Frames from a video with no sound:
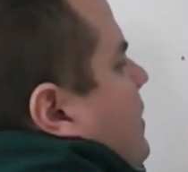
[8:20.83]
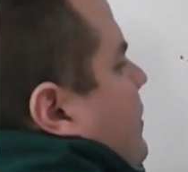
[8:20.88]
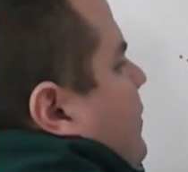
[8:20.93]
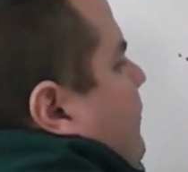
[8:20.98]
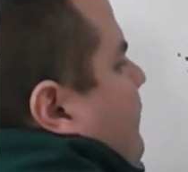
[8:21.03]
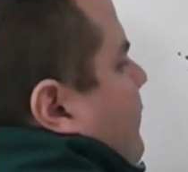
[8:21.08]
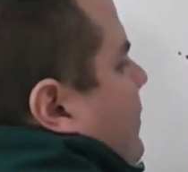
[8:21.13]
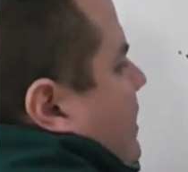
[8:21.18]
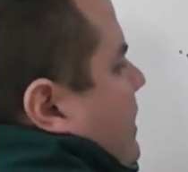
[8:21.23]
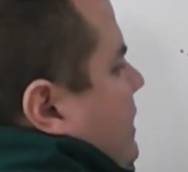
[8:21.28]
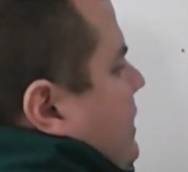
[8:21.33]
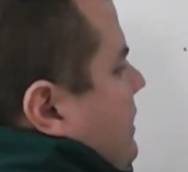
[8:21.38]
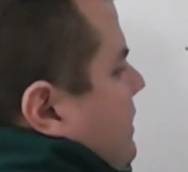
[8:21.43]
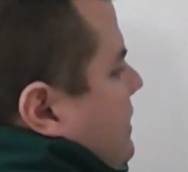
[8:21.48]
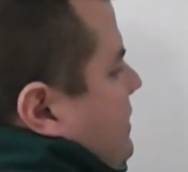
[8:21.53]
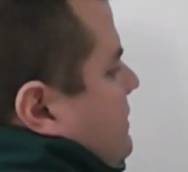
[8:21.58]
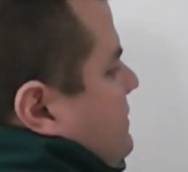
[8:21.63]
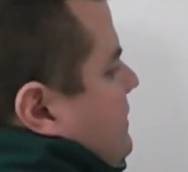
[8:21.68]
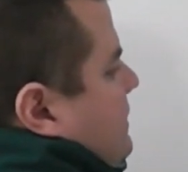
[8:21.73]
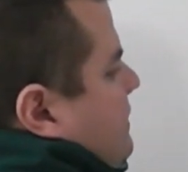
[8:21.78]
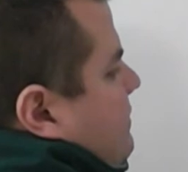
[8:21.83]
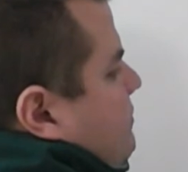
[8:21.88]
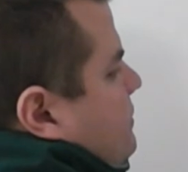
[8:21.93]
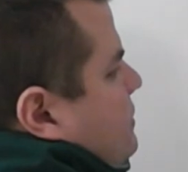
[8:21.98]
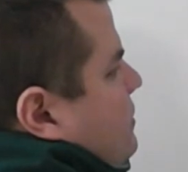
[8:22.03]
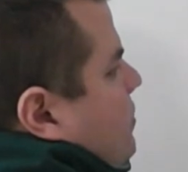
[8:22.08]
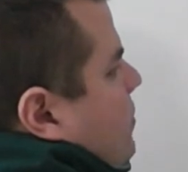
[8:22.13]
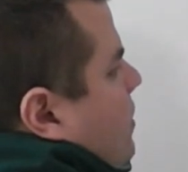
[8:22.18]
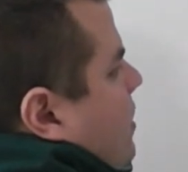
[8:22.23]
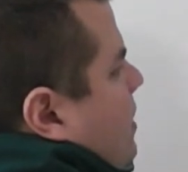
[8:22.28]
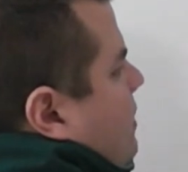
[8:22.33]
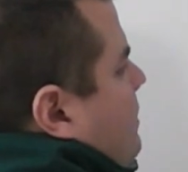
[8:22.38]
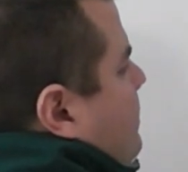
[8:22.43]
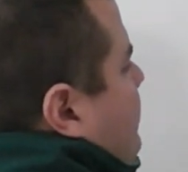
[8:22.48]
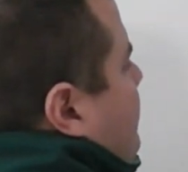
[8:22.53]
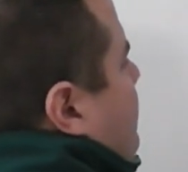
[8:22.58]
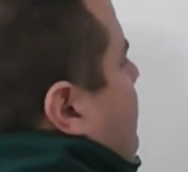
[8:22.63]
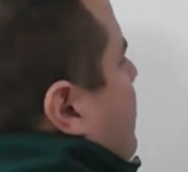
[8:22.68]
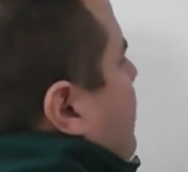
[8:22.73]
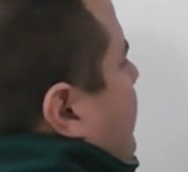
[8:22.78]
3, because he was
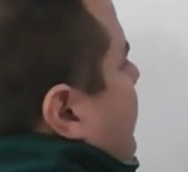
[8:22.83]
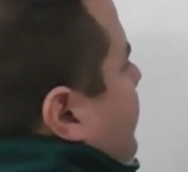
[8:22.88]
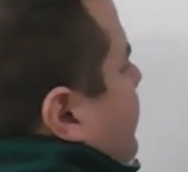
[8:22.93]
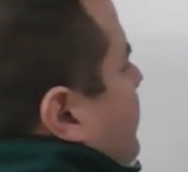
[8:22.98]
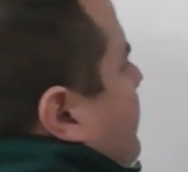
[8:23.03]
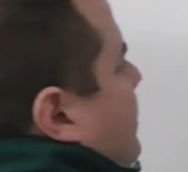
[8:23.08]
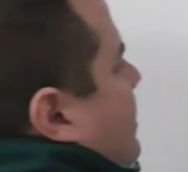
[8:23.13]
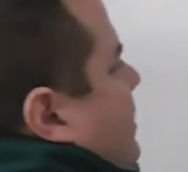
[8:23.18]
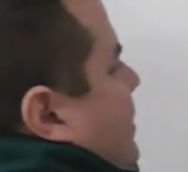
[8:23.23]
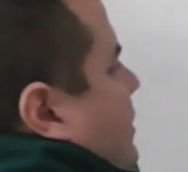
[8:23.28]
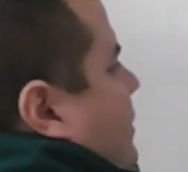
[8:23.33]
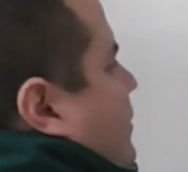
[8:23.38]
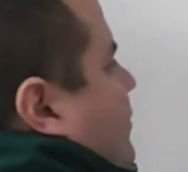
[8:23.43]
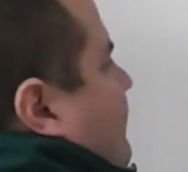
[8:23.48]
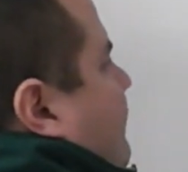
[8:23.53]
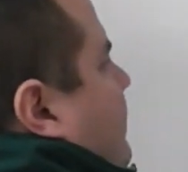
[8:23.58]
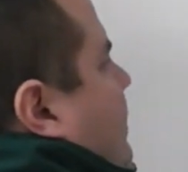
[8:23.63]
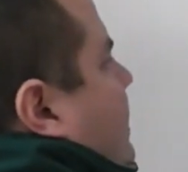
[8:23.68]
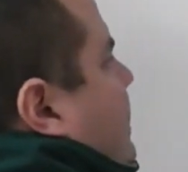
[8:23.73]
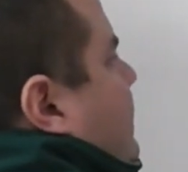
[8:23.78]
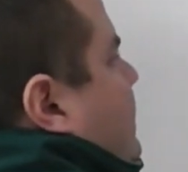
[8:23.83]
called, quarter. 3,